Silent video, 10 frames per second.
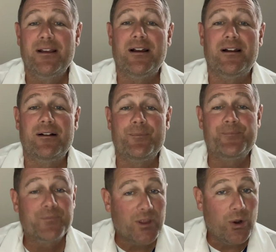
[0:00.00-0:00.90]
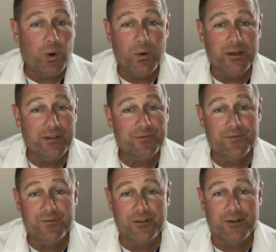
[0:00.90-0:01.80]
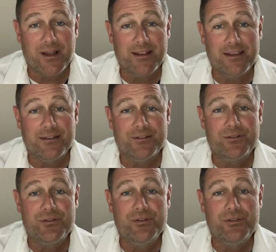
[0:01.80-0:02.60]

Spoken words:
A whole one if you're not getting